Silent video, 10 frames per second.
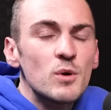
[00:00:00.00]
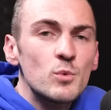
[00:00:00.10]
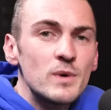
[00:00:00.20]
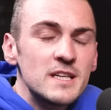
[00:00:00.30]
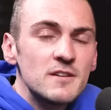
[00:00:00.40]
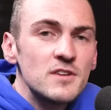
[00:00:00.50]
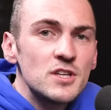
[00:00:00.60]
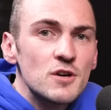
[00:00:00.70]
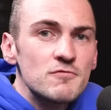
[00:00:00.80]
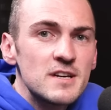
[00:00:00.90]
we did a
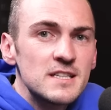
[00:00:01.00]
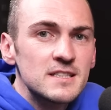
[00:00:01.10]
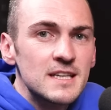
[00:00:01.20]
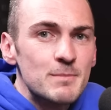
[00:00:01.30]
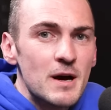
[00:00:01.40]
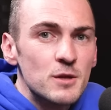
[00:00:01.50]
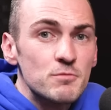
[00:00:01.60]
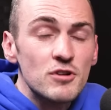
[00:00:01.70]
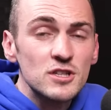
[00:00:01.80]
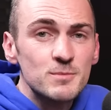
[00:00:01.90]
video recently about the
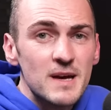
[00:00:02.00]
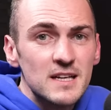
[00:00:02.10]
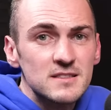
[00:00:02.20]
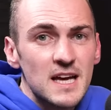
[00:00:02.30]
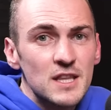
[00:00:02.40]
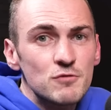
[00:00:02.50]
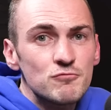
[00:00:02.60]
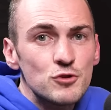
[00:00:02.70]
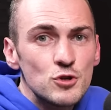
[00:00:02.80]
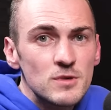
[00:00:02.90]
prospects and the
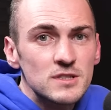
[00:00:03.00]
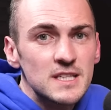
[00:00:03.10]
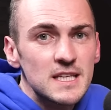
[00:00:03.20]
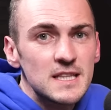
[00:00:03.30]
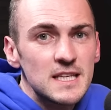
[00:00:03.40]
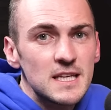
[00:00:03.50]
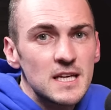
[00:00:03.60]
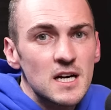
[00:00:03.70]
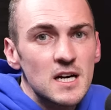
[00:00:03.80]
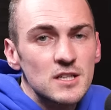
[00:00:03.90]
rumours in the
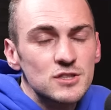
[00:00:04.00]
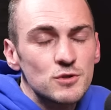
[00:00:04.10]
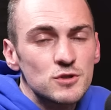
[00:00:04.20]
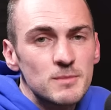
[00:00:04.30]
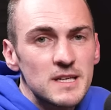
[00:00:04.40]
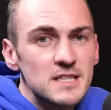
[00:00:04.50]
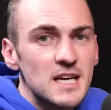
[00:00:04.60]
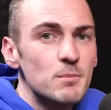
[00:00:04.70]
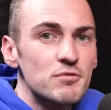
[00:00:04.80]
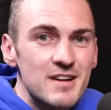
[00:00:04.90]
social
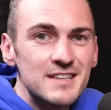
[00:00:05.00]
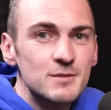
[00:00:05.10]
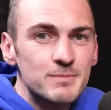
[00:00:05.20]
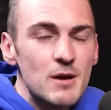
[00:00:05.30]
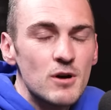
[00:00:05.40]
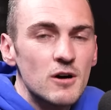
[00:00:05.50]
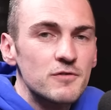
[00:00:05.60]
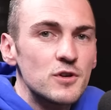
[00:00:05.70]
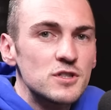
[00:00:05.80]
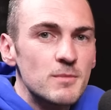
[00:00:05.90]
media and press about our
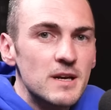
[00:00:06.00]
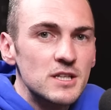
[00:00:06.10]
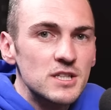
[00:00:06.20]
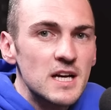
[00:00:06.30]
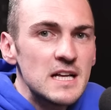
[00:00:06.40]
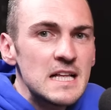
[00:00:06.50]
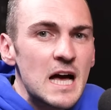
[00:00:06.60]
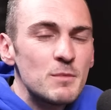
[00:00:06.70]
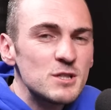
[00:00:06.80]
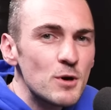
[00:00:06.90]
future manager.
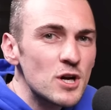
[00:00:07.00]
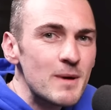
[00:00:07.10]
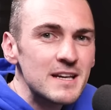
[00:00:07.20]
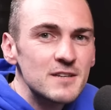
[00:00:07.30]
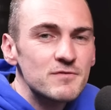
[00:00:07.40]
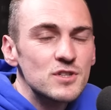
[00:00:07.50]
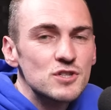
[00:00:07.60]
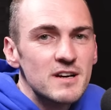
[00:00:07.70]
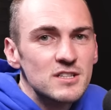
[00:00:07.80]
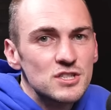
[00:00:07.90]
And we spoke about different
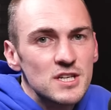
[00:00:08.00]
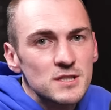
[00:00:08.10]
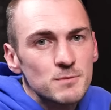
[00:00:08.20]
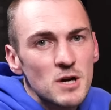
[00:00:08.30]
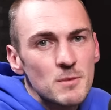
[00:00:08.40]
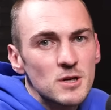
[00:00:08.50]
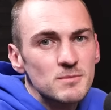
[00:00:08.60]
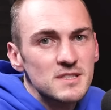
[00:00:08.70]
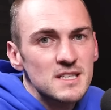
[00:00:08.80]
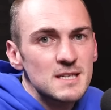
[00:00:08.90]
strategies that
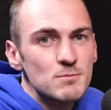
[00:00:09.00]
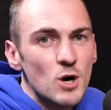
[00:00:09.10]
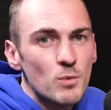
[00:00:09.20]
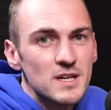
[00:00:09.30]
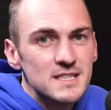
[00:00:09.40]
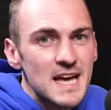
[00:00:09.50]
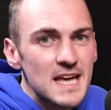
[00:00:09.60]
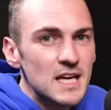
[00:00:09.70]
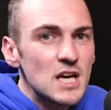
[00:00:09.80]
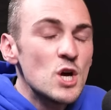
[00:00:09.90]
Birmingham City might want to
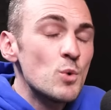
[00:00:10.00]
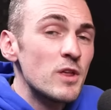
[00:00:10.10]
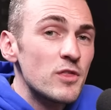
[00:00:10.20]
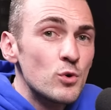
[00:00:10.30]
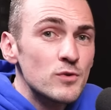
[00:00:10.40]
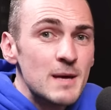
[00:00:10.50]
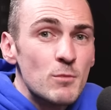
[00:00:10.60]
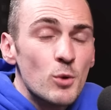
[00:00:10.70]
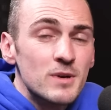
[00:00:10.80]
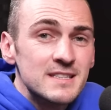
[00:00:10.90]
take. We thought they
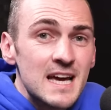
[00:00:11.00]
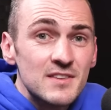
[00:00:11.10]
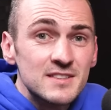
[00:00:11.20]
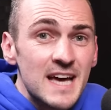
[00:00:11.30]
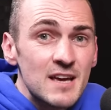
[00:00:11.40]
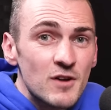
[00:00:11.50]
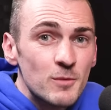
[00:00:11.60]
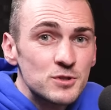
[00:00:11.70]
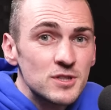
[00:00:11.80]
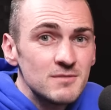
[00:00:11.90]
might want to take the safe
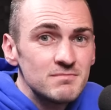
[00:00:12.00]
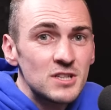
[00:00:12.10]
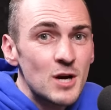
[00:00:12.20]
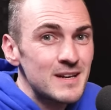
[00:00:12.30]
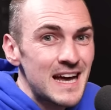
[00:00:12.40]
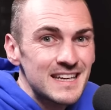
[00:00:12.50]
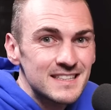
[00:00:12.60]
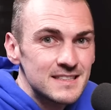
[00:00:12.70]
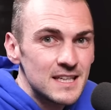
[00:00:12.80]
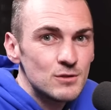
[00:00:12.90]
option, an
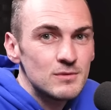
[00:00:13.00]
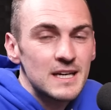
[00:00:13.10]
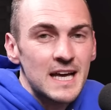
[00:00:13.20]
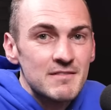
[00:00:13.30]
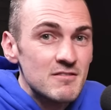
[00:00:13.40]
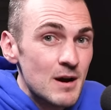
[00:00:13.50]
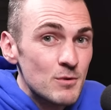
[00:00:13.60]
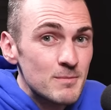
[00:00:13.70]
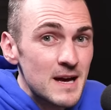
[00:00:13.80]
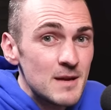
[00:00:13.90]
Alex Neil, a Gary
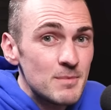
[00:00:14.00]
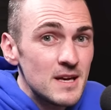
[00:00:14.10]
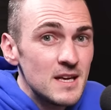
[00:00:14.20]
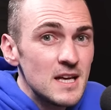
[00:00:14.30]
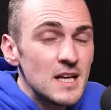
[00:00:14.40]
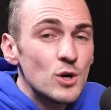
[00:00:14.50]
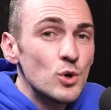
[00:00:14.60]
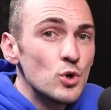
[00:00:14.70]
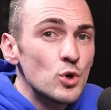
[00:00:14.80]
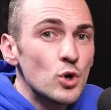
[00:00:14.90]
Rowett maybe,
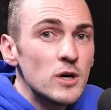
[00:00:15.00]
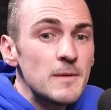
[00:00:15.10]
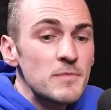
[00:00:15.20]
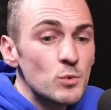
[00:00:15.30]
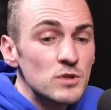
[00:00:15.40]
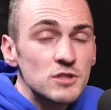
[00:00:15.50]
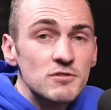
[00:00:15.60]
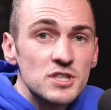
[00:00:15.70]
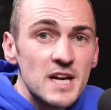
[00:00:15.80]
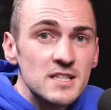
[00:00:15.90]
or was there
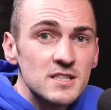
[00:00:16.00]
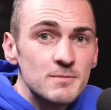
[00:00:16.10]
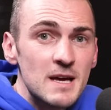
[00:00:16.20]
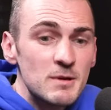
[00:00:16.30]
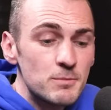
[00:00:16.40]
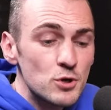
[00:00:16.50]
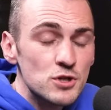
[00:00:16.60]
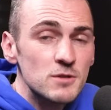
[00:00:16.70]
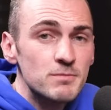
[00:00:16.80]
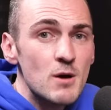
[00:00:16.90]
a chance to maybe
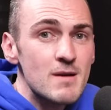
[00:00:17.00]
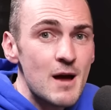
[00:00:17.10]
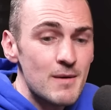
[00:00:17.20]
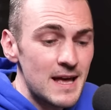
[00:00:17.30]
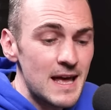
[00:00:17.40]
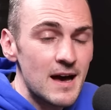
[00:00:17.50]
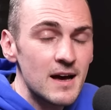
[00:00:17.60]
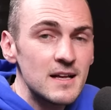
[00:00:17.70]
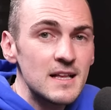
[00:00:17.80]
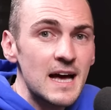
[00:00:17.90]
push the boat out here
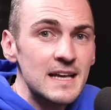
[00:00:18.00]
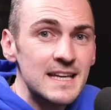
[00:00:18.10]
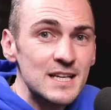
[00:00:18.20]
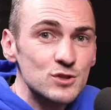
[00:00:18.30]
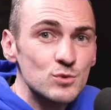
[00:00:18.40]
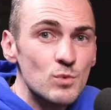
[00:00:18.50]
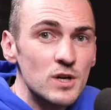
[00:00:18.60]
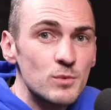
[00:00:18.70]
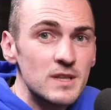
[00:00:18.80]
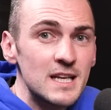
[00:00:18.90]
and get
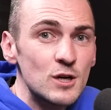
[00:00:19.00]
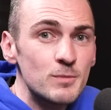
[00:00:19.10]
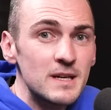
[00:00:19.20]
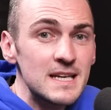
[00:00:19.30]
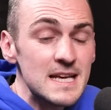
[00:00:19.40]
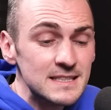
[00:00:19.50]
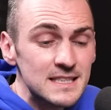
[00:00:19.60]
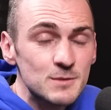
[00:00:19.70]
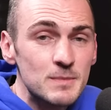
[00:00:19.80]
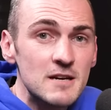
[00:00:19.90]
someone with a little bit less
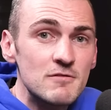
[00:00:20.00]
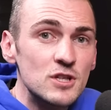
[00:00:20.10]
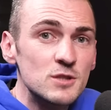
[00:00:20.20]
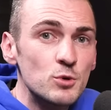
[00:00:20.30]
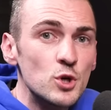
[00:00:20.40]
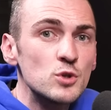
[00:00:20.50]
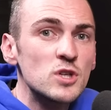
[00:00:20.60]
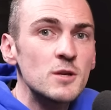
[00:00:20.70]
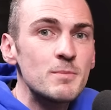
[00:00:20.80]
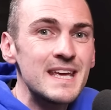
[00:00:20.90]
experience, but who's
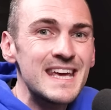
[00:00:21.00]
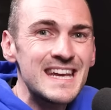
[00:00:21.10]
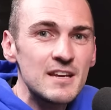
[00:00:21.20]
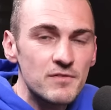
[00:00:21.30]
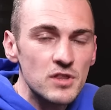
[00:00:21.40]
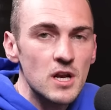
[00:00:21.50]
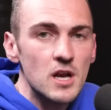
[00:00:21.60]
going to be in it for the